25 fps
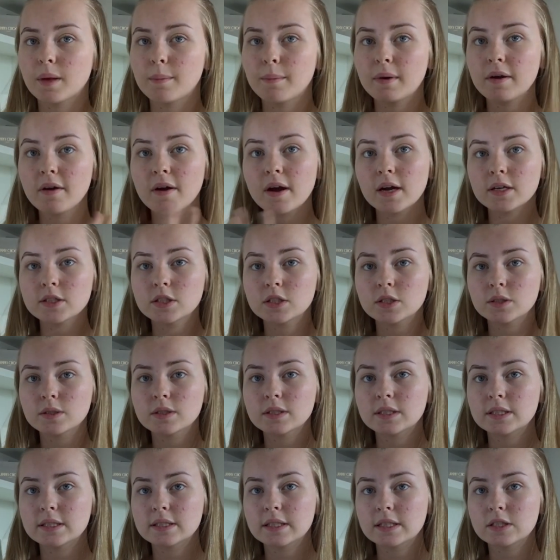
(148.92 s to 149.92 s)
mirror I was
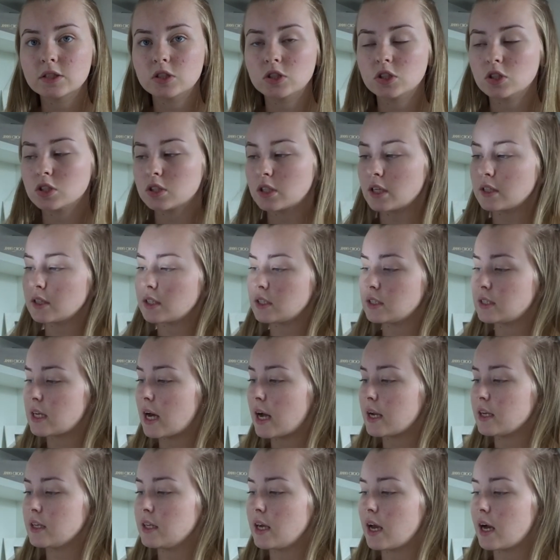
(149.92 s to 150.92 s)
using, it's literally just the
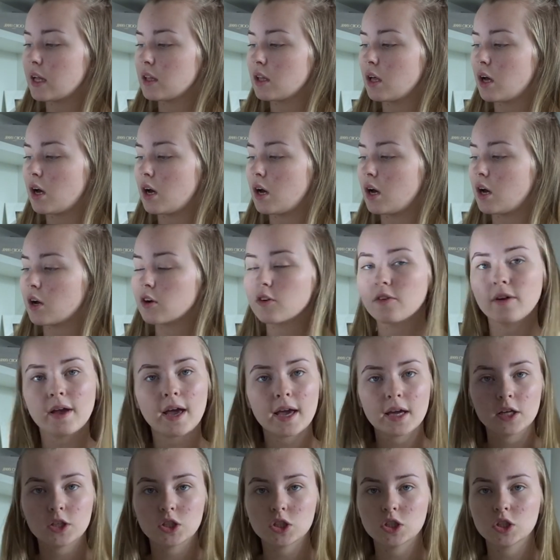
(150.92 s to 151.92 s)
Daniela
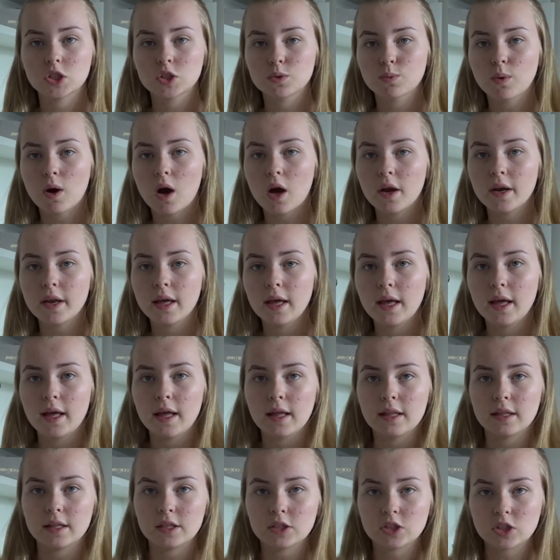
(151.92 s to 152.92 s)
Creations one.
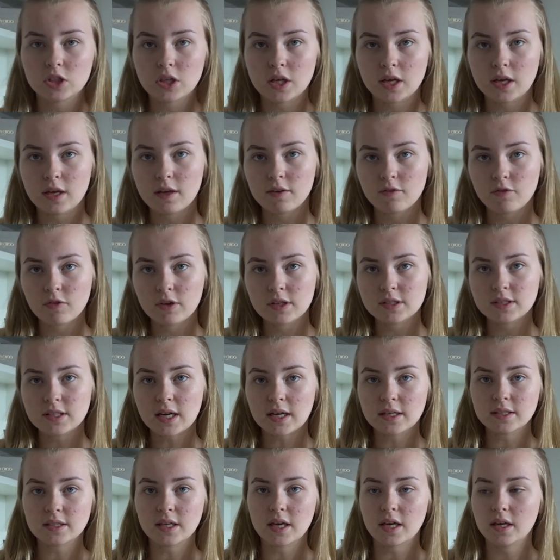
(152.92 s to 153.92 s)
Literally
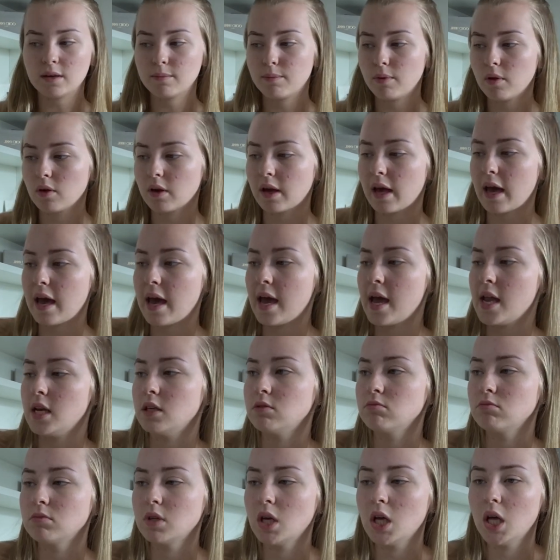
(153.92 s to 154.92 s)
freestanding, plug it
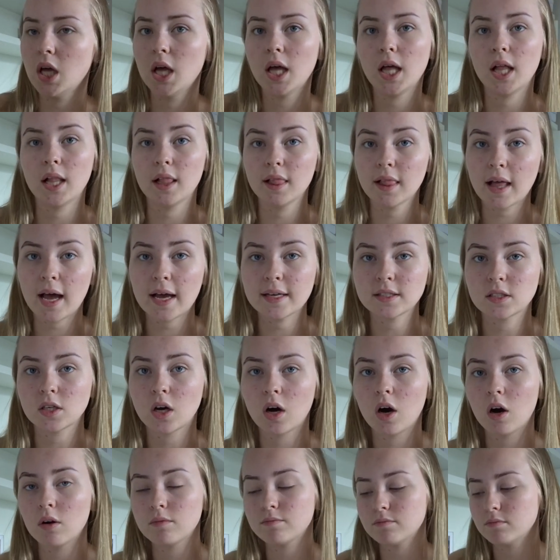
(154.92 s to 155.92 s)
in, lights
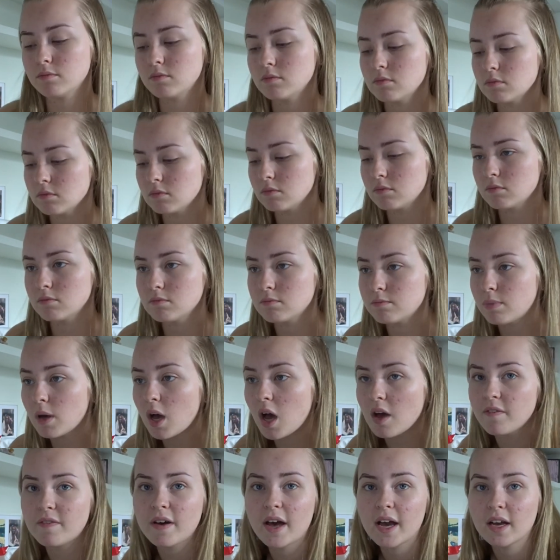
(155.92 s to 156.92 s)
up,
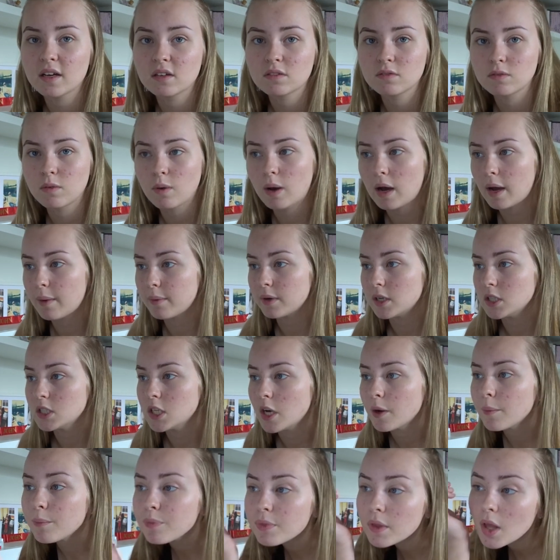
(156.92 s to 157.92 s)
perfect for what I want
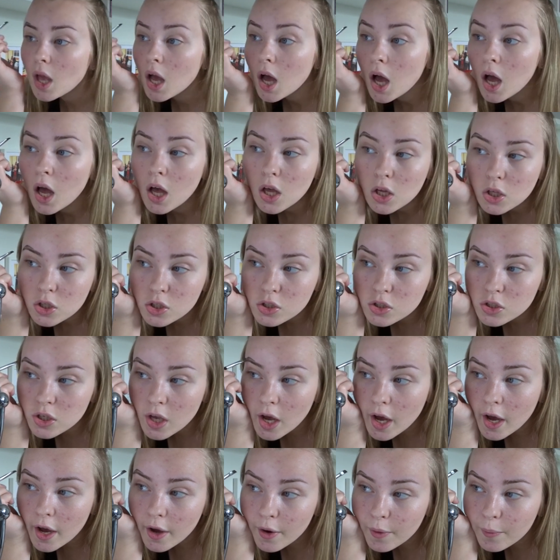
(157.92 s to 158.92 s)
to do.
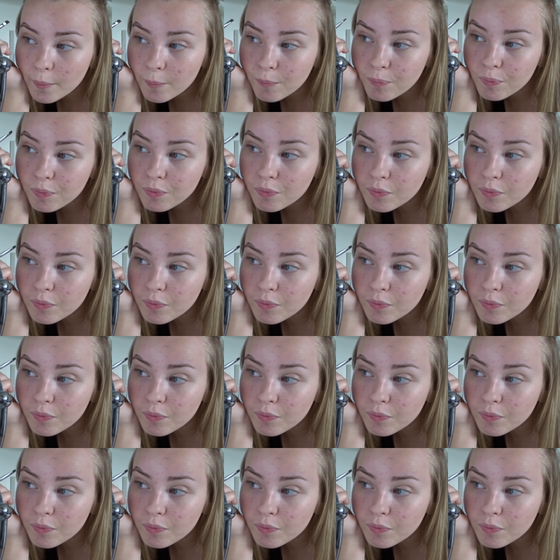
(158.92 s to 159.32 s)
So